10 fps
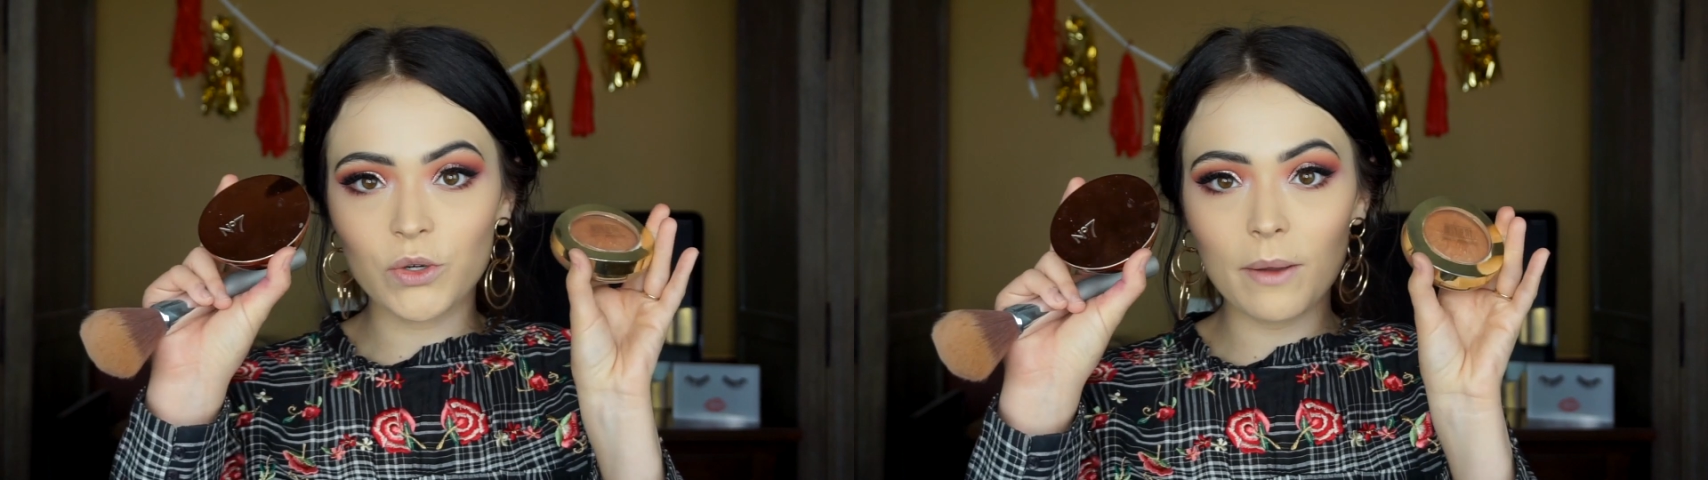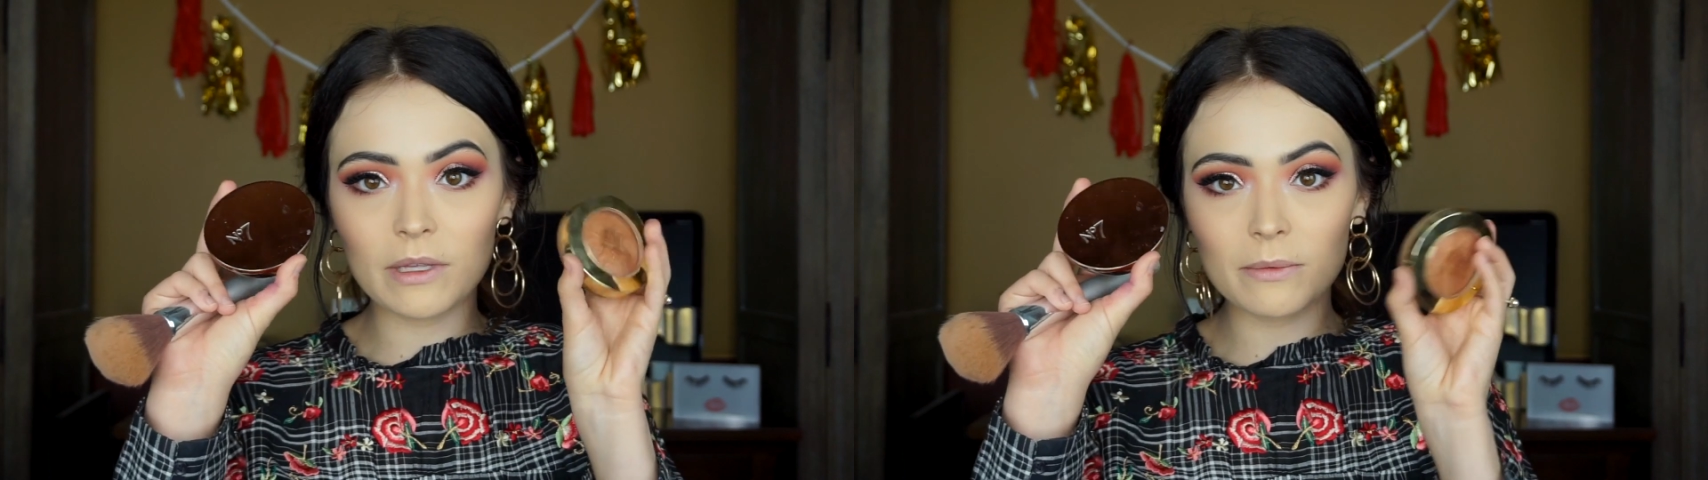
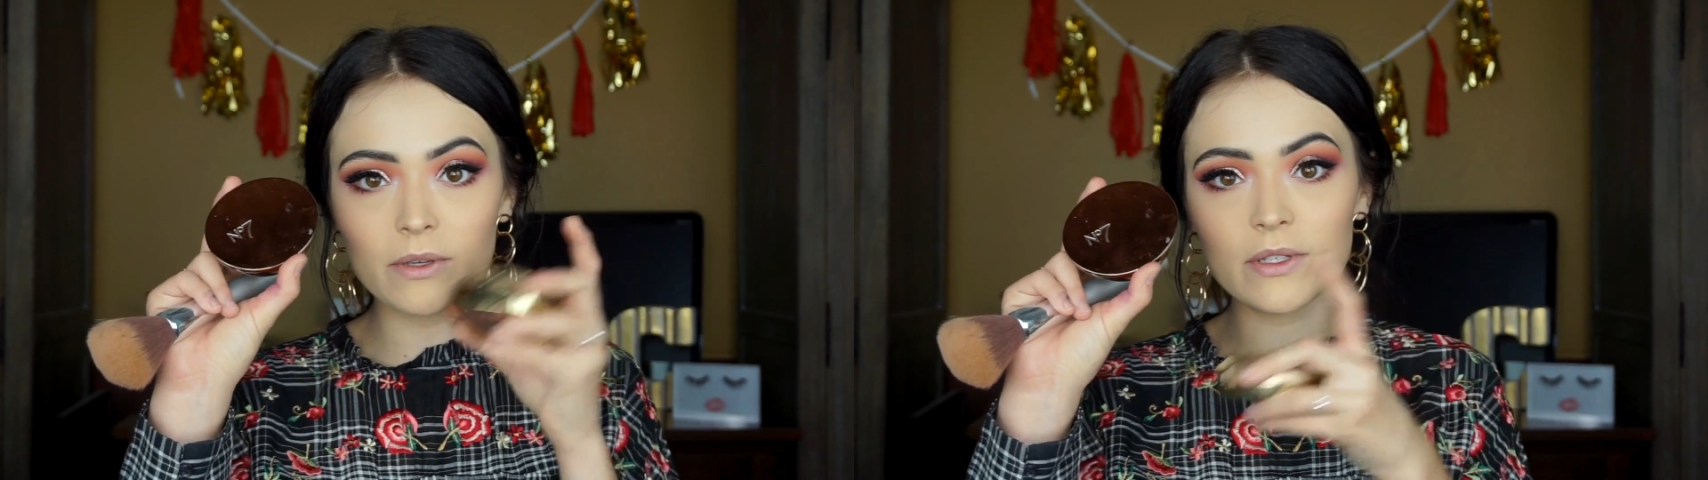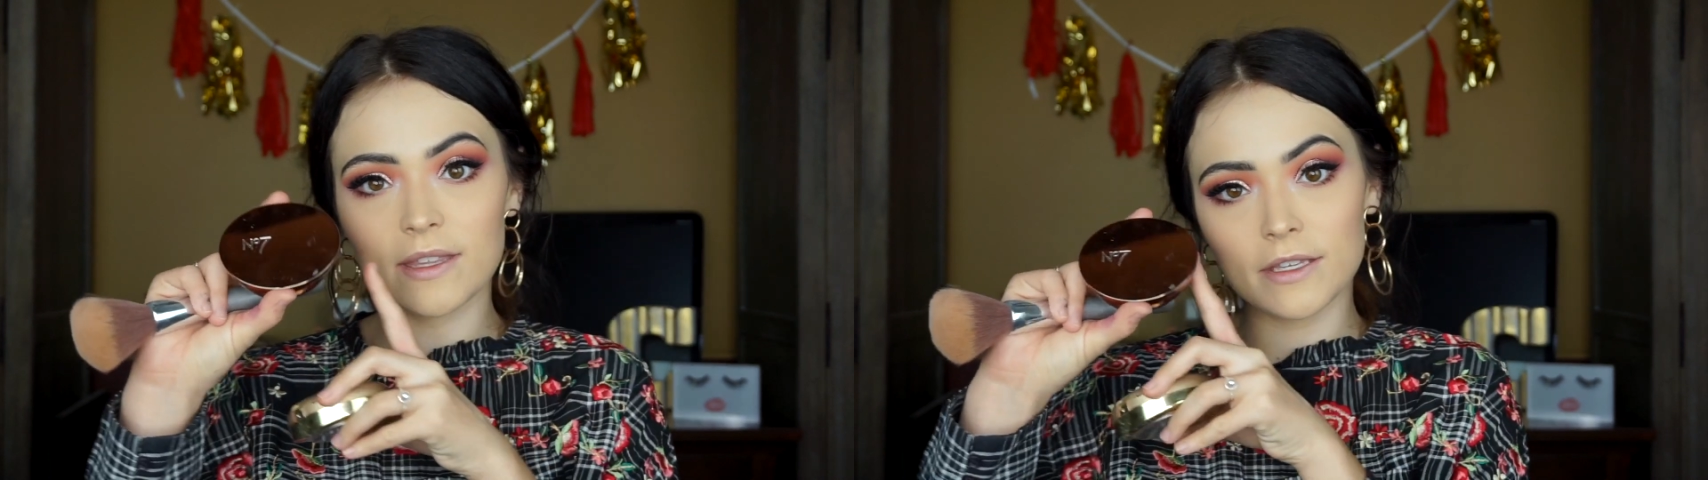I'm going to be
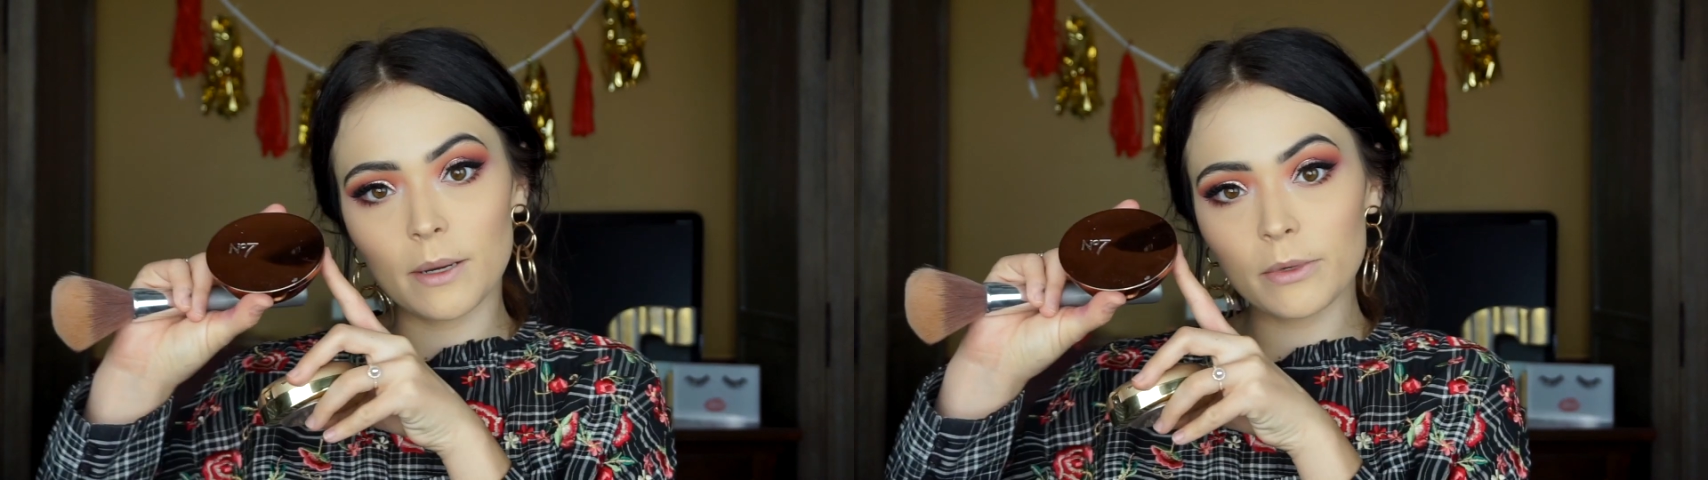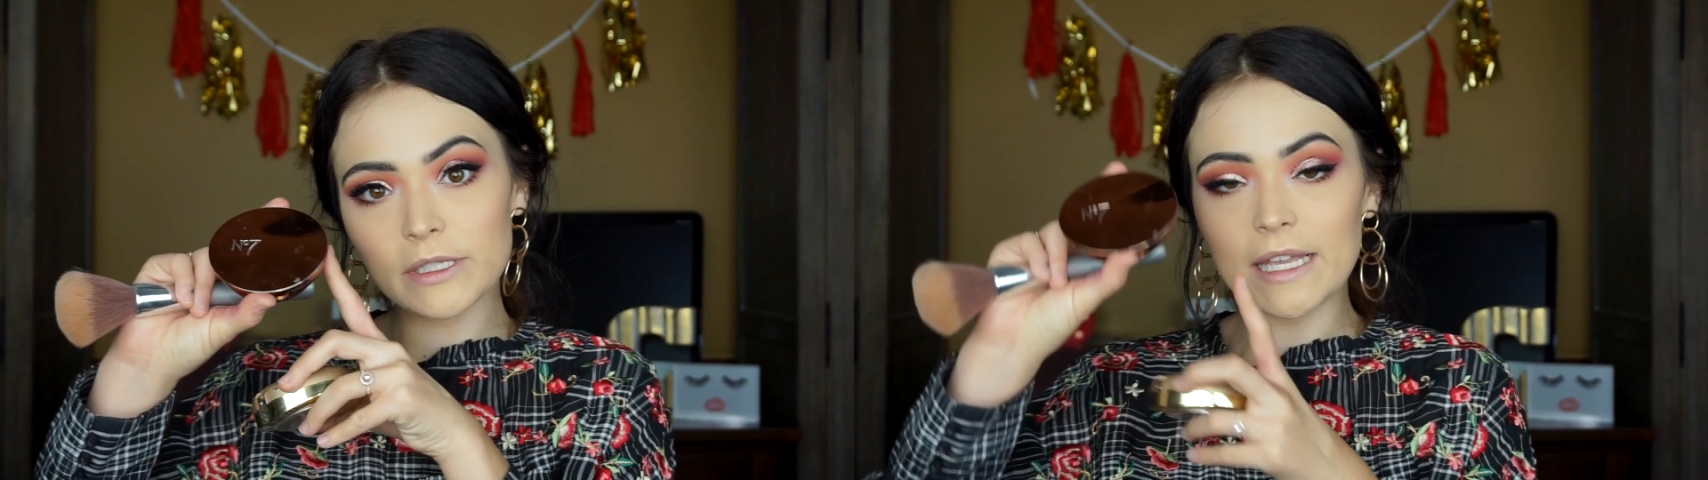using the
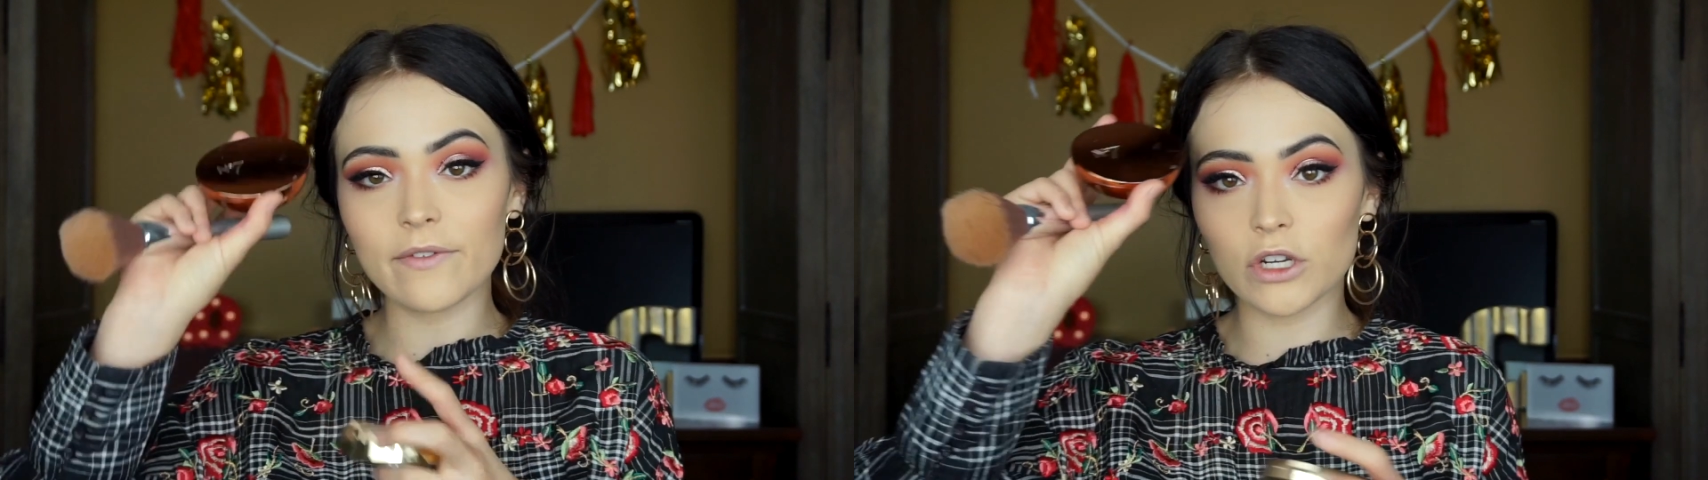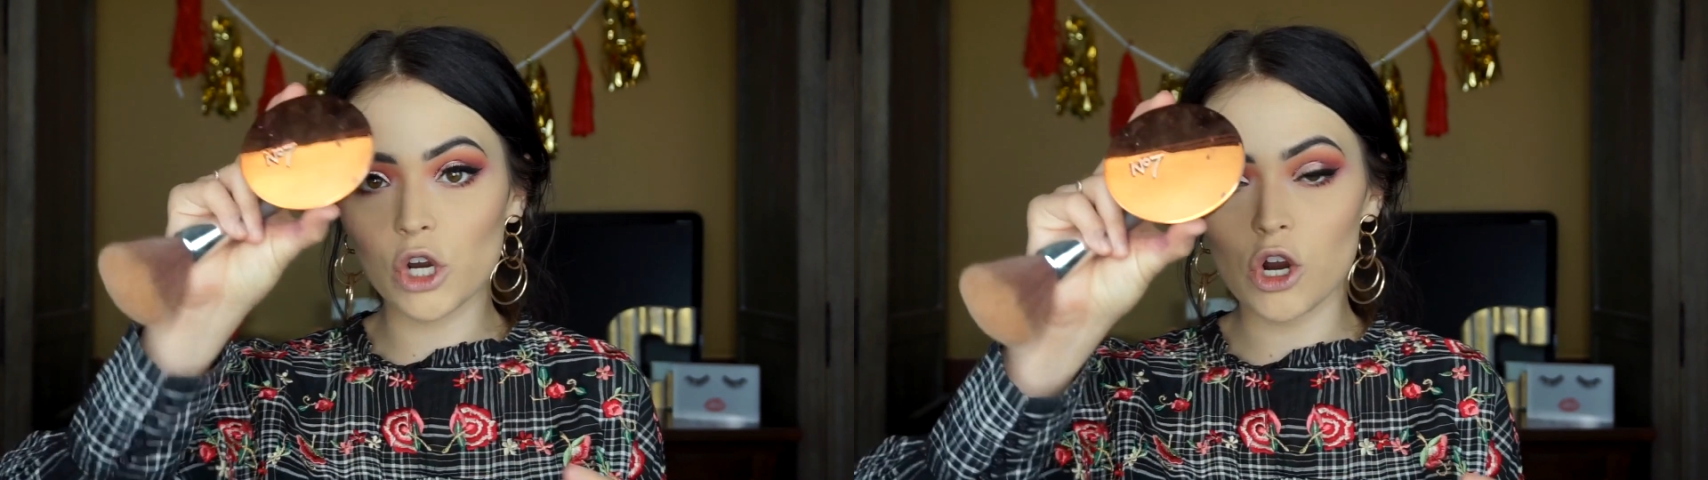number
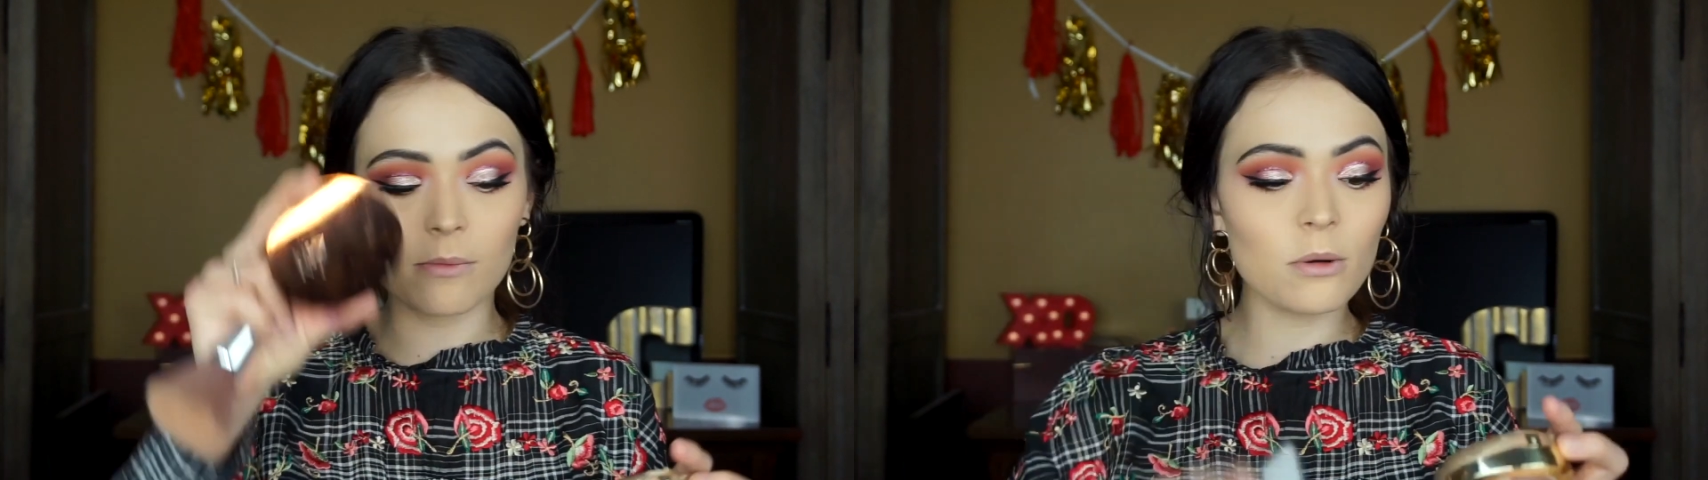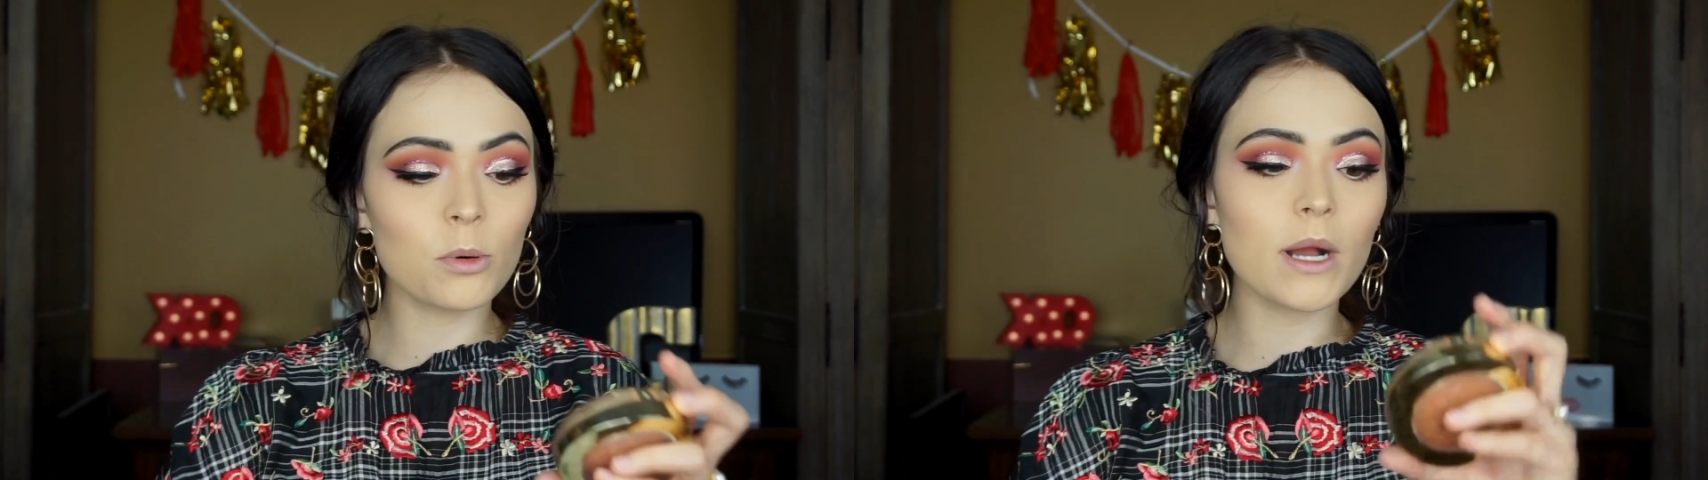7
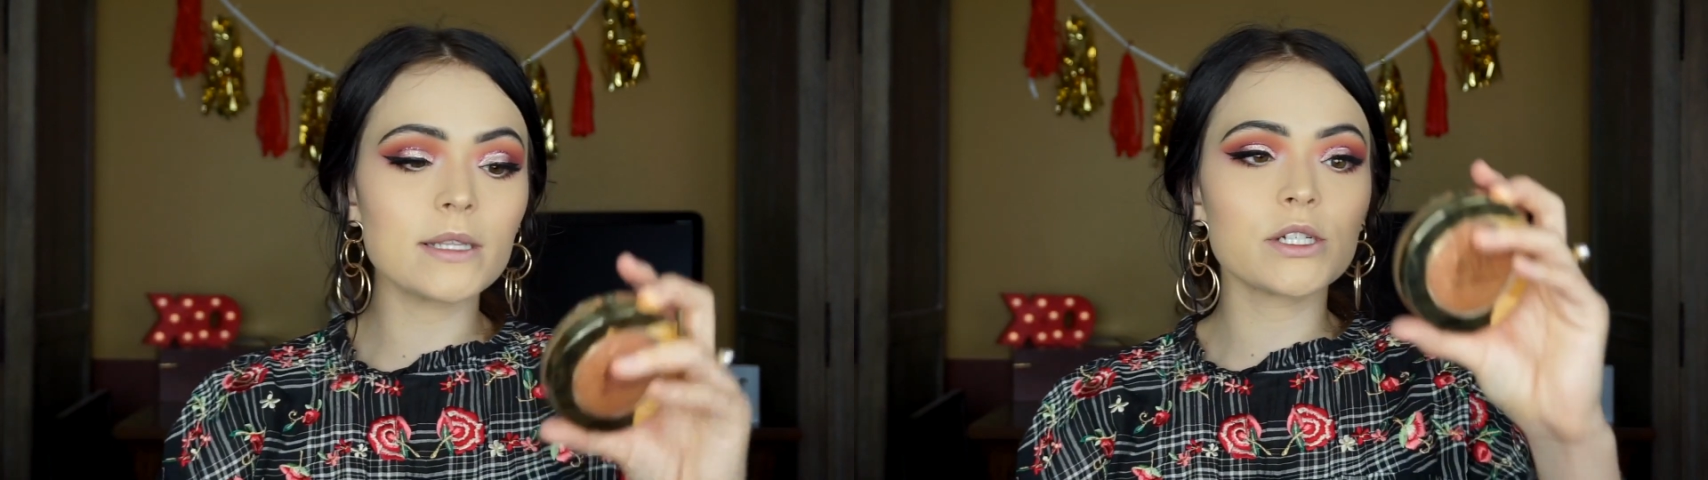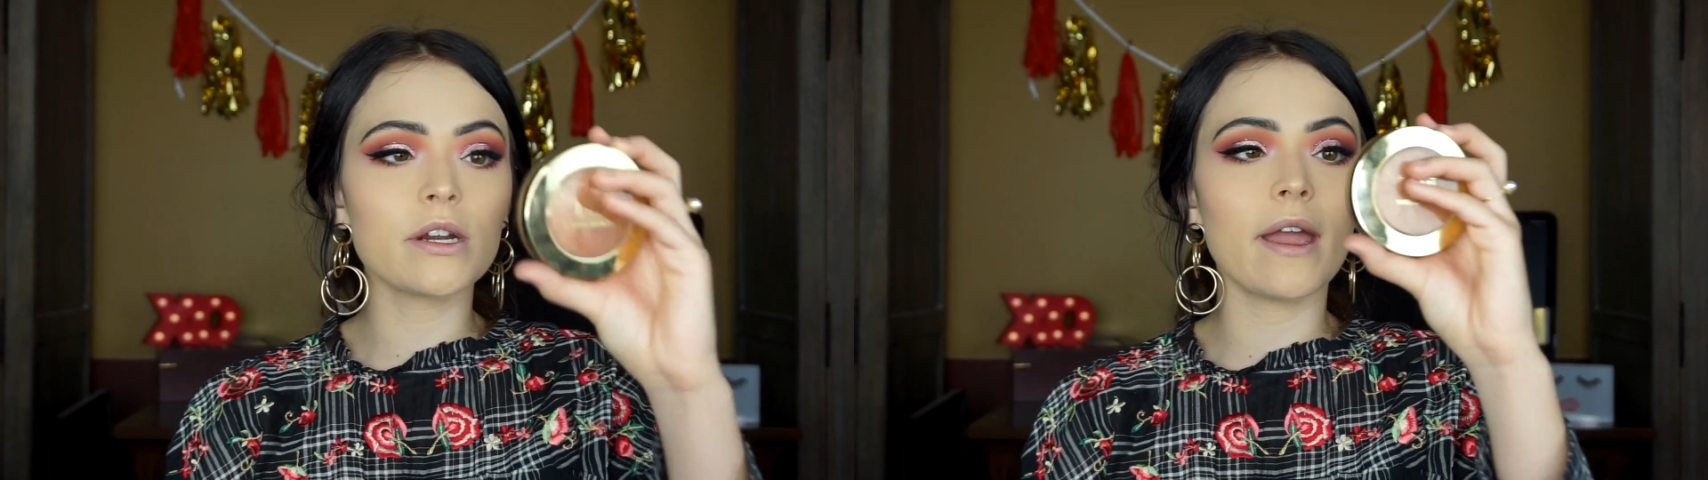Caramel Bronzer